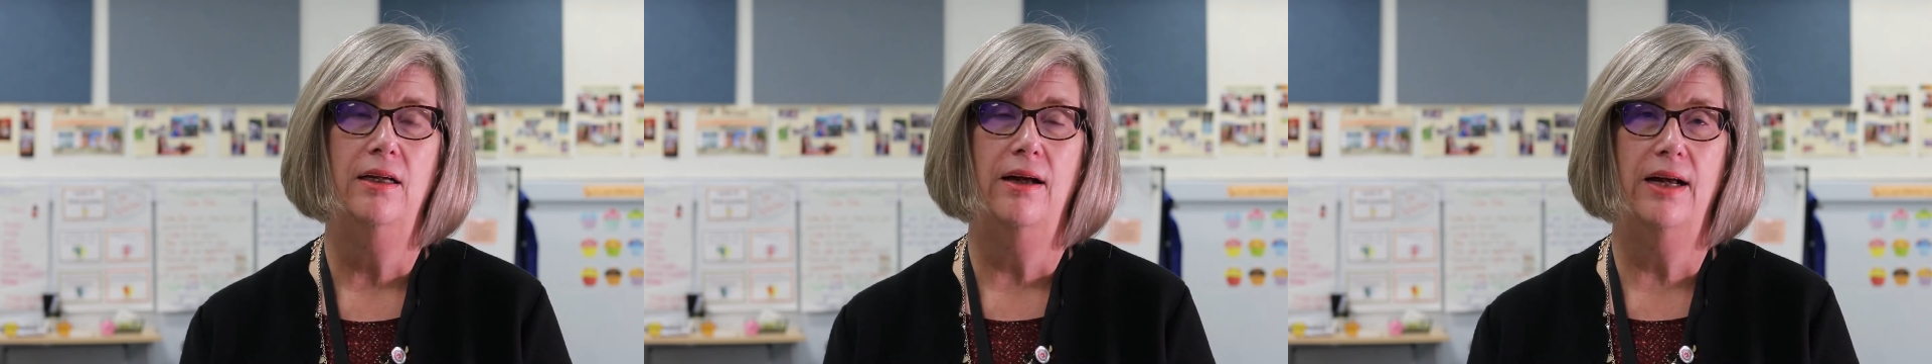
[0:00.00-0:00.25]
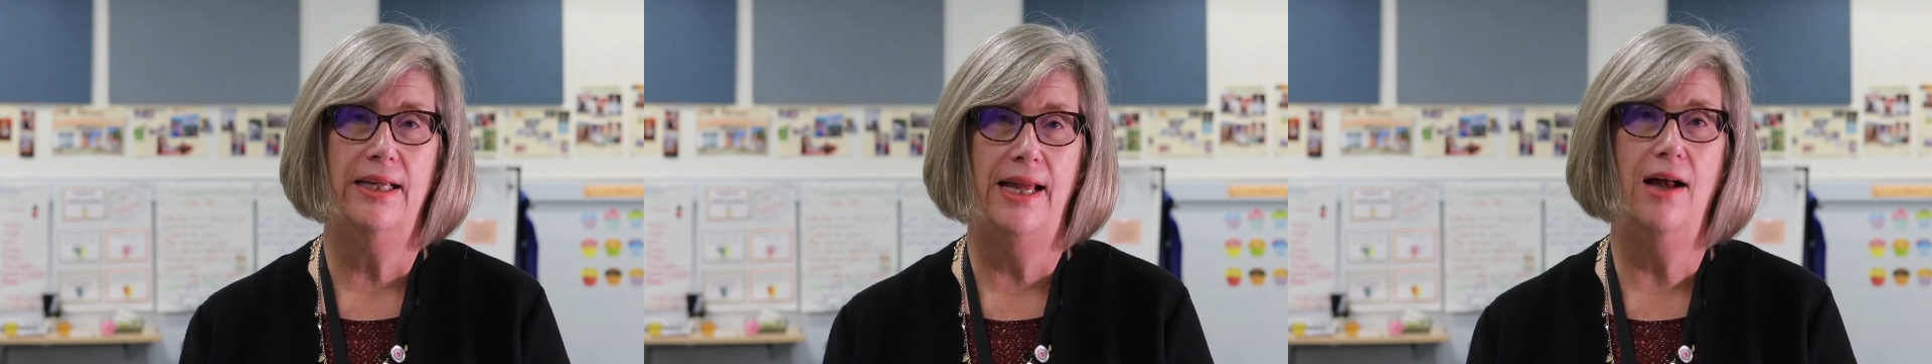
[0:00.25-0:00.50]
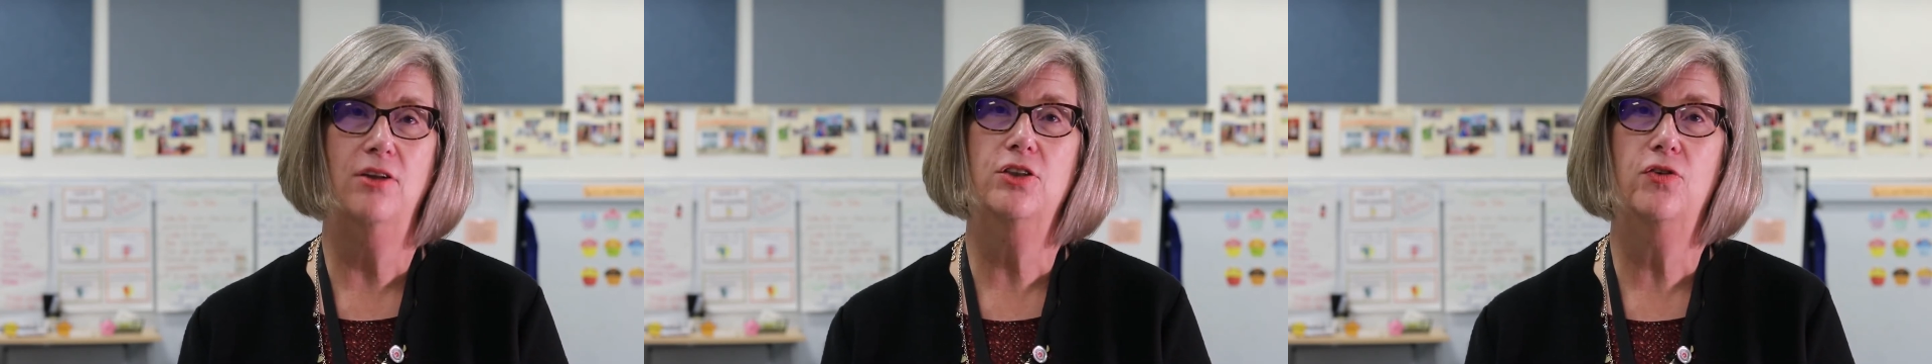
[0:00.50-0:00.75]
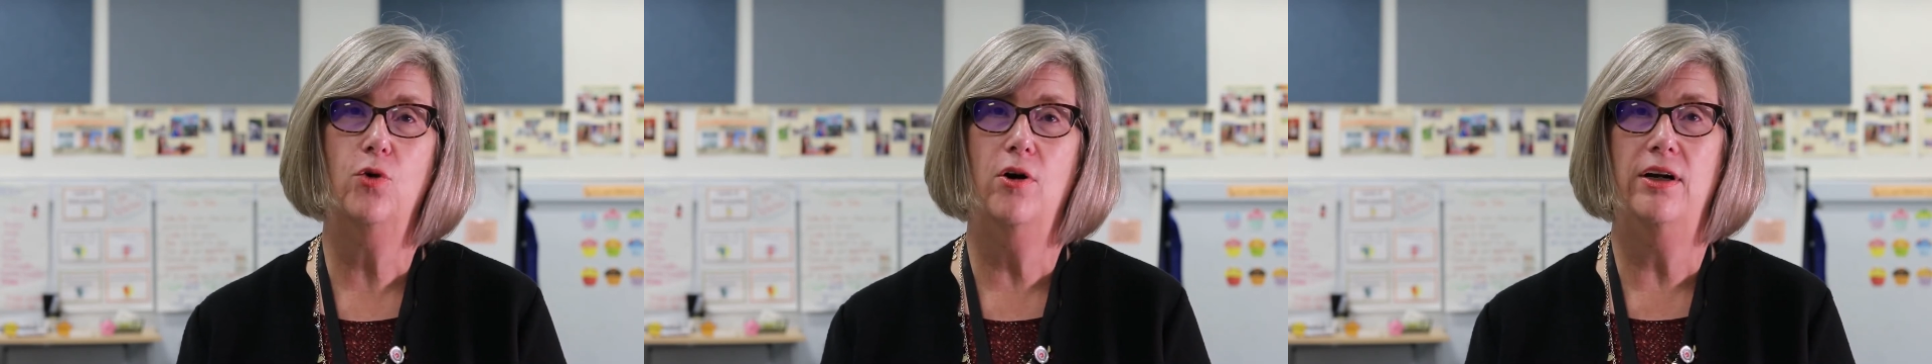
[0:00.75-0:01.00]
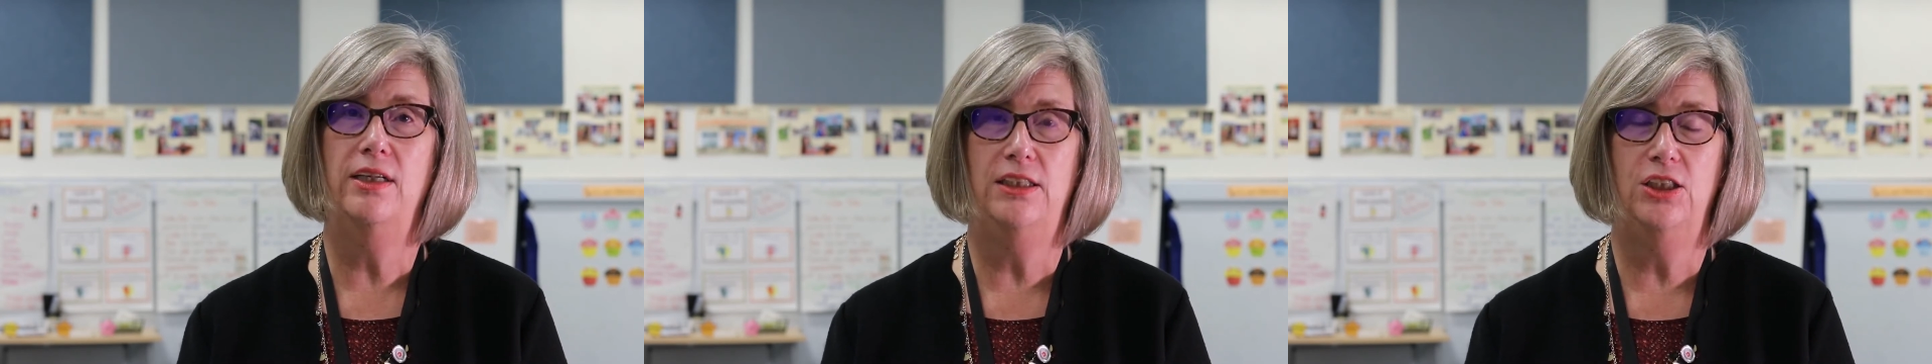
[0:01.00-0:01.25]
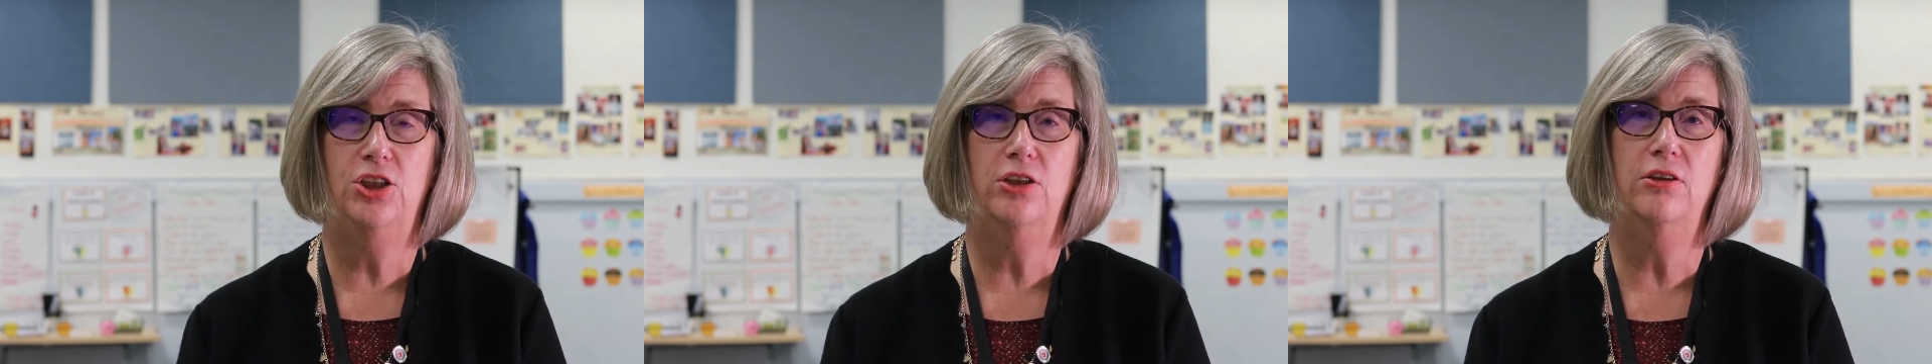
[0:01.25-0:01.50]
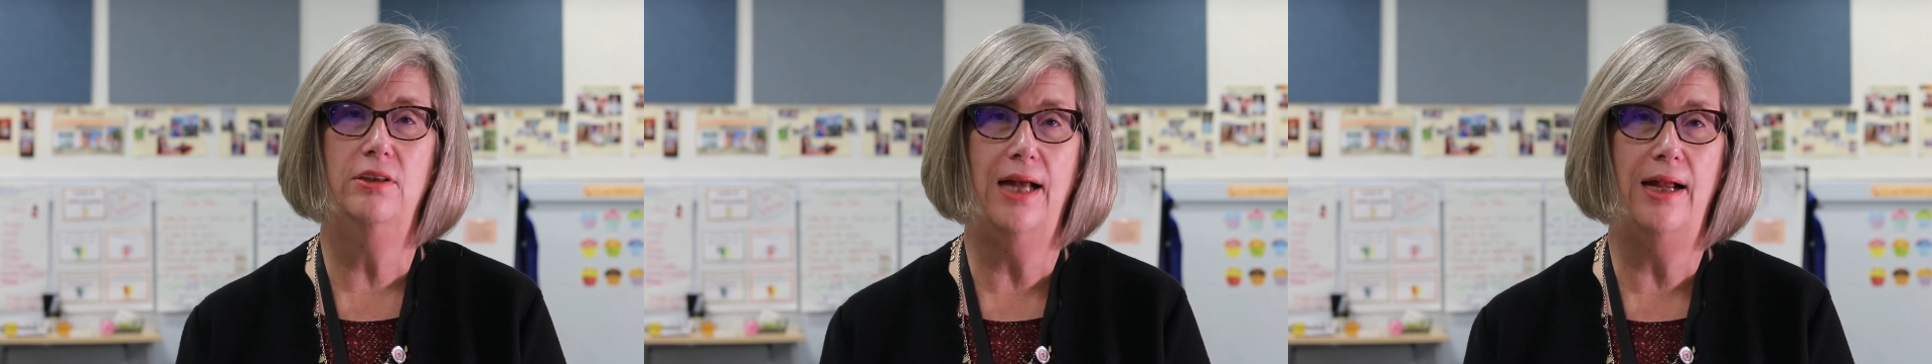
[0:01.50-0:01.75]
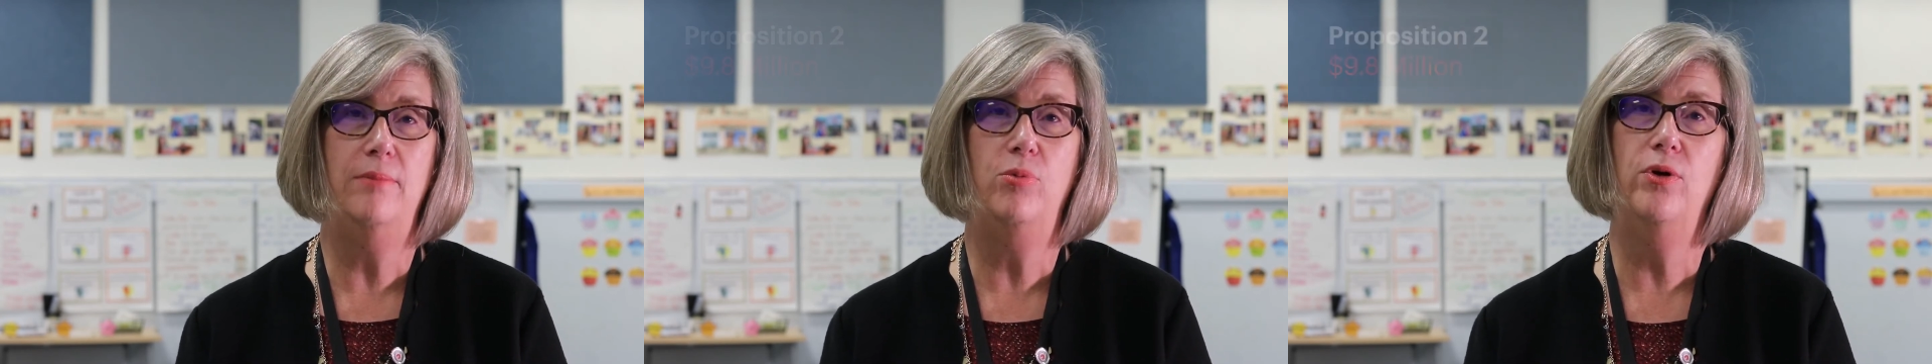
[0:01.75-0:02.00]
accounts for an additional
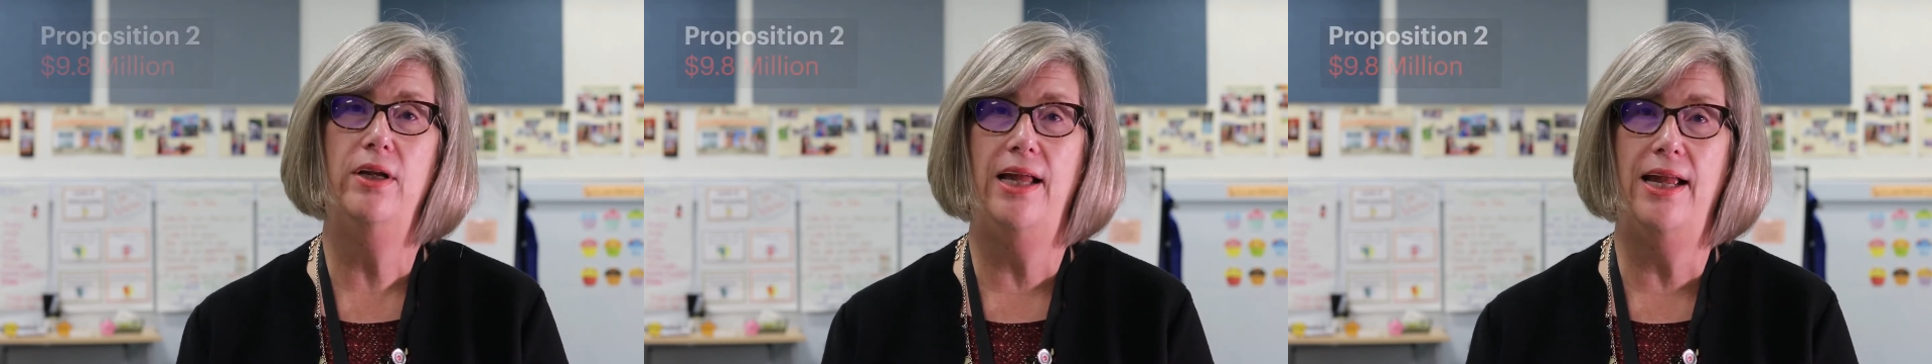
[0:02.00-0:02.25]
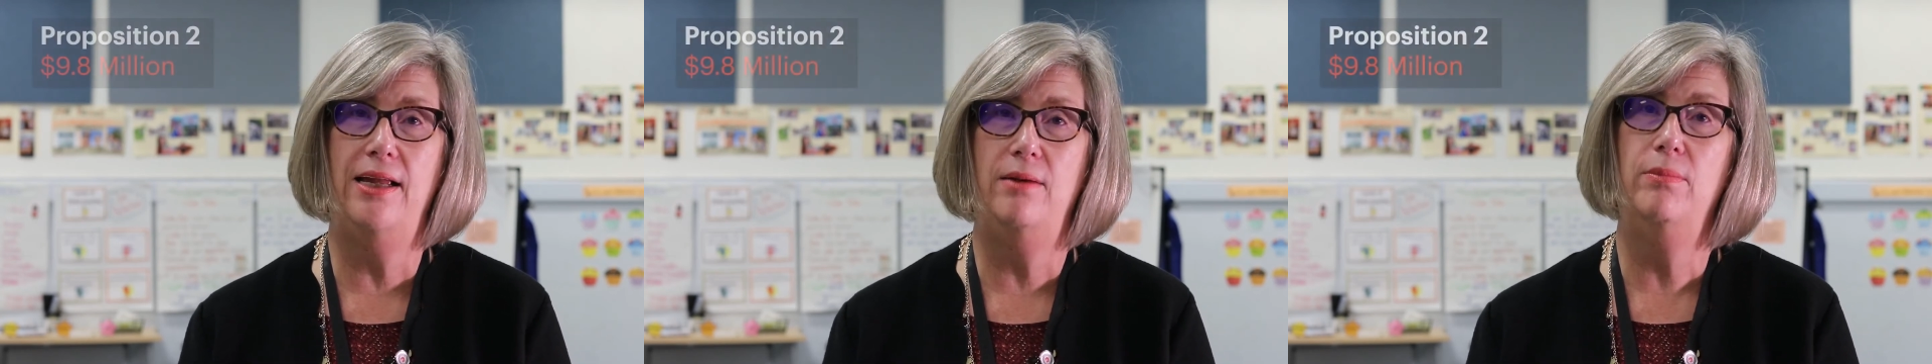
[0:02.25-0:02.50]
$9.8